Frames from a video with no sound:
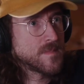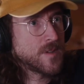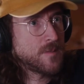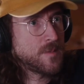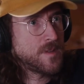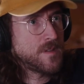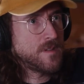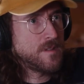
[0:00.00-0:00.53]

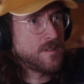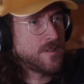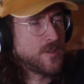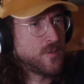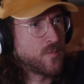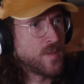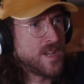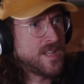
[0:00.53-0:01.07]
Well, are
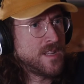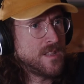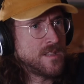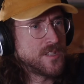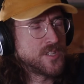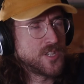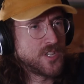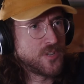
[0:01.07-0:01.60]
you reading
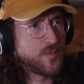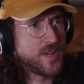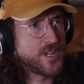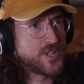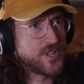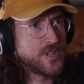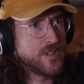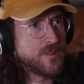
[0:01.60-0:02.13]
the
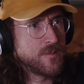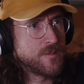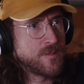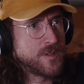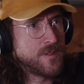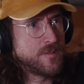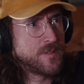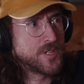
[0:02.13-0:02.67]
situation, or were
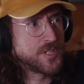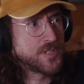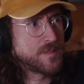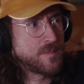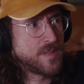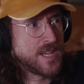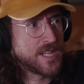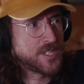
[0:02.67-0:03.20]
you just
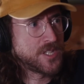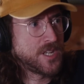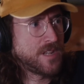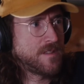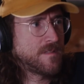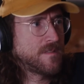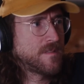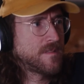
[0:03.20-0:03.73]
guessing?